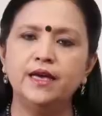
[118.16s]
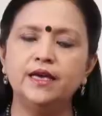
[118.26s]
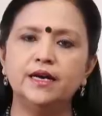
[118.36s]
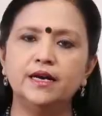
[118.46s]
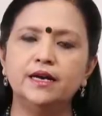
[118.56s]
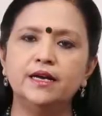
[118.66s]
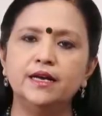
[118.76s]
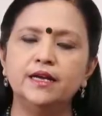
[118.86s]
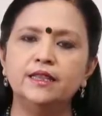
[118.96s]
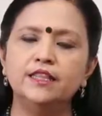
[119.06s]
Here,
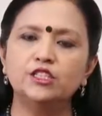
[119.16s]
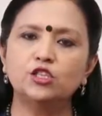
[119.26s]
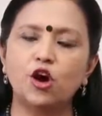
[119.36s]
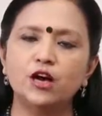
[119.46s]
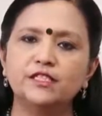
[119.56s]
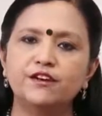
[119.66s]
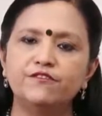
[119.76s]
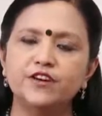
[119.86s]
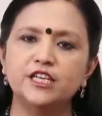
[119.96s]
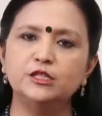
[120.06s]
the stalks are
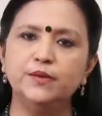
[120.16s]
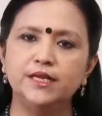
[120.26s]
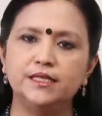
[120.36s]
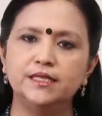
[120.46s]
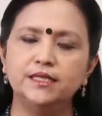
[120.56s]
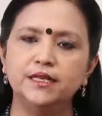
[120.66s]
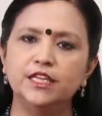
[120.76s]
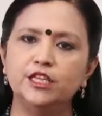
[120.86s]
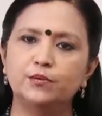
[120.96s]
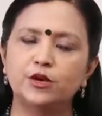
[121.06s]
first beaten
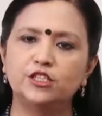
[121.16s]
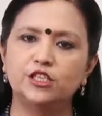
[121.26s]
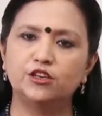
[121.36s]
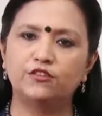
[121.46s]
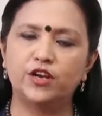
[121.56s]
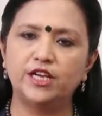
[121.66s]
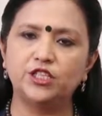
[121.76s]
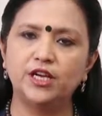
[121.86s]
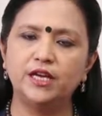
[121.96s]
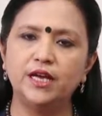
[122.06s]
in the process of
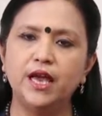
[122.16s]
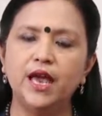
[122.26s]
threshing,